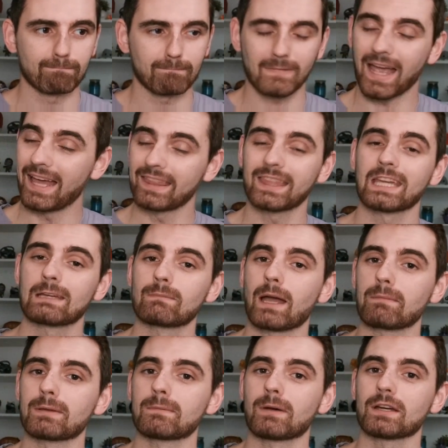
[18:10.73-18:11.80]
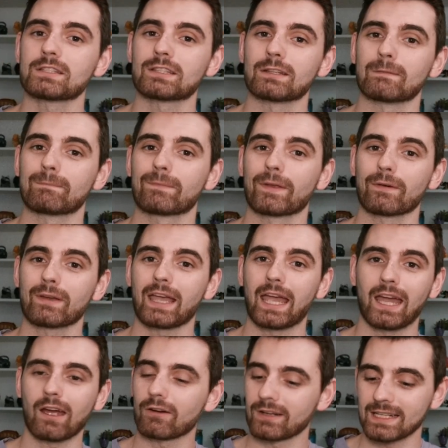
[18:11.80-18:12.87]
I think he might be busted. Okay,
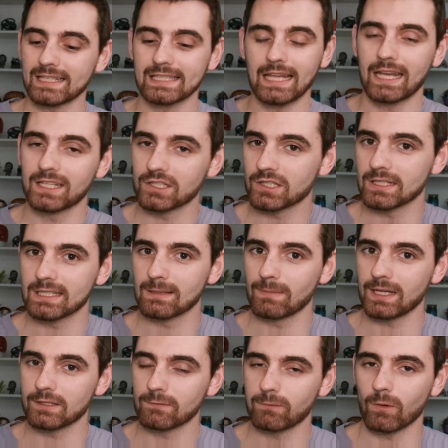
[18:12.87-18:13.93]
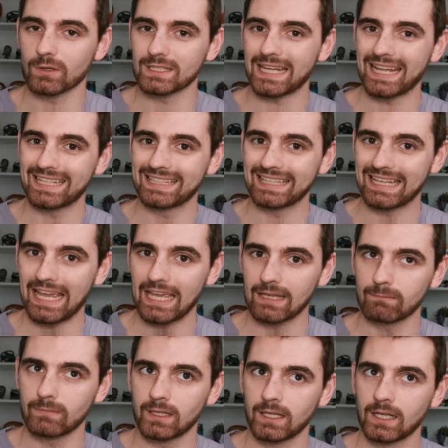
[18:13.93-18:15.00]
I already said he's just the best 4/10 in the
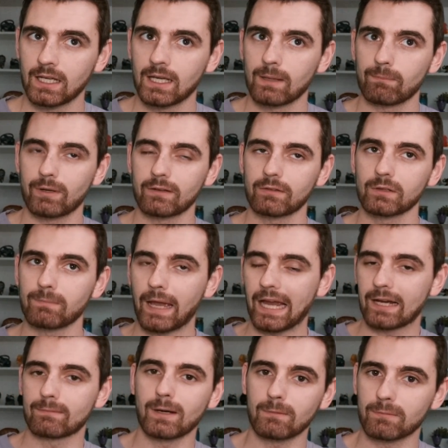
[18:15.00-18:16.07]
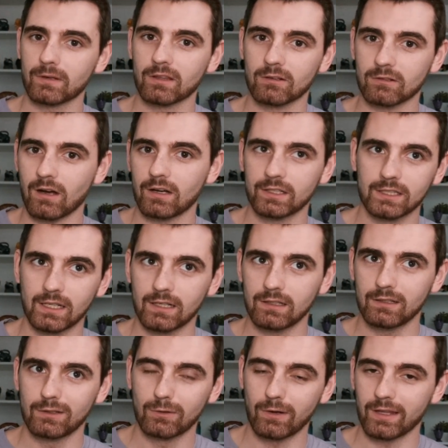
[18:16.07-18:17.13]
game. But if you pair him up with Aranya,
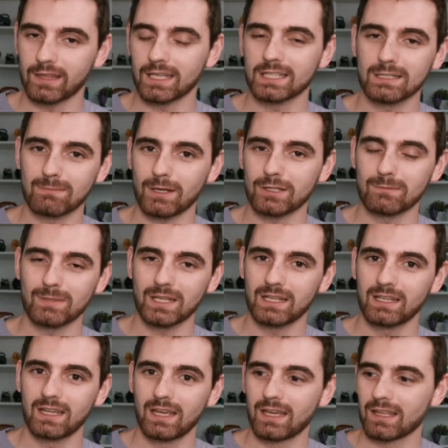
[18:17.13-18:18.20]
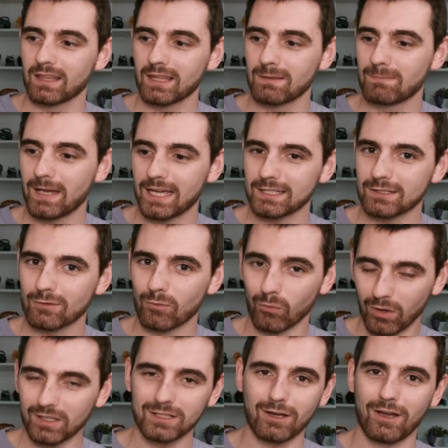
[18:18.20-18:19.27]
who I think is about to be the best
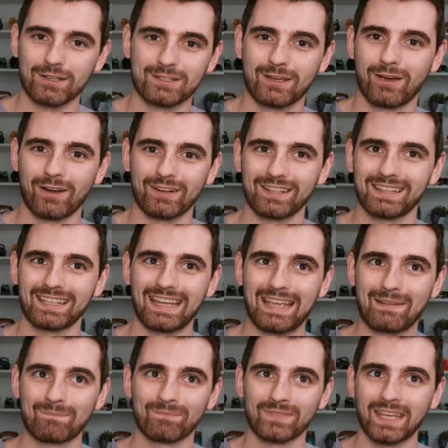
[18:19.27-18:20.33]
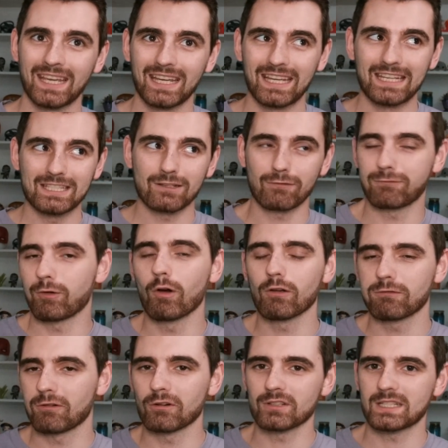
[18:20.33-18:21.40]
1-cost card in the game, he's a
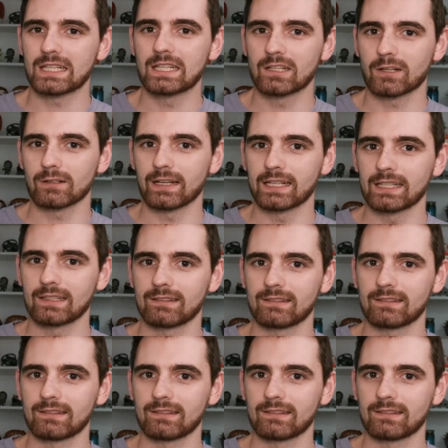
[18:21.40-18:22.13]
4/14 already.